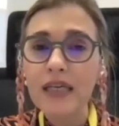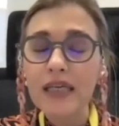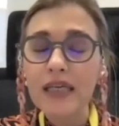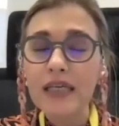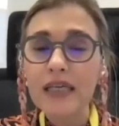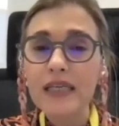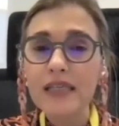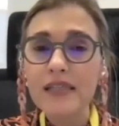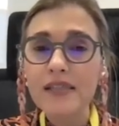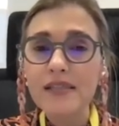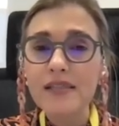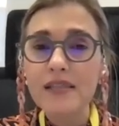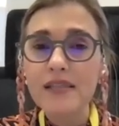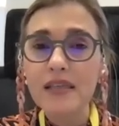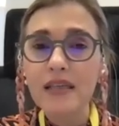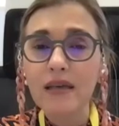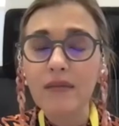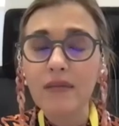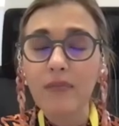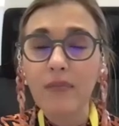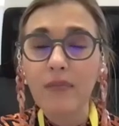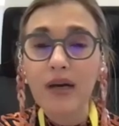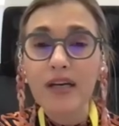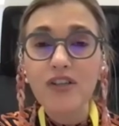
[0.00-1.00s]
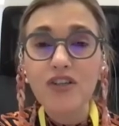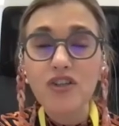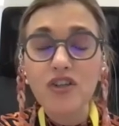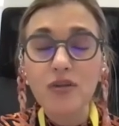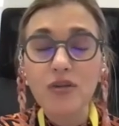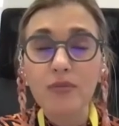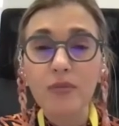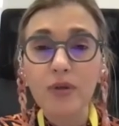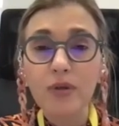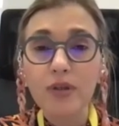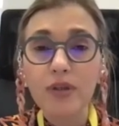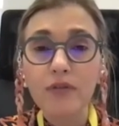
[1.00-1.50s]
is much
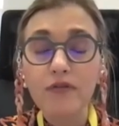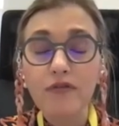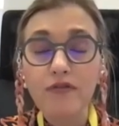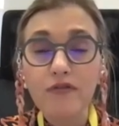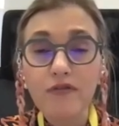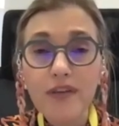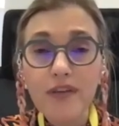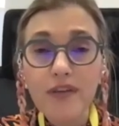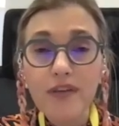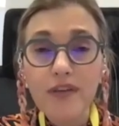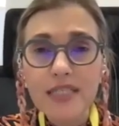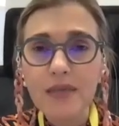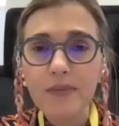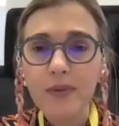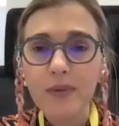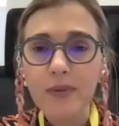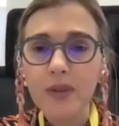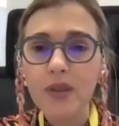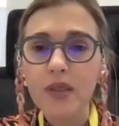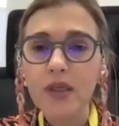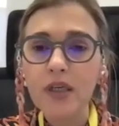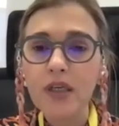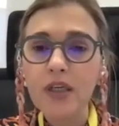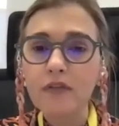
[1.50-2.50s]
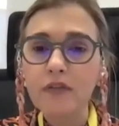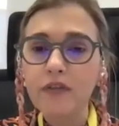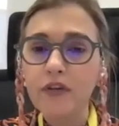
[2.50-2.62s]
more feasible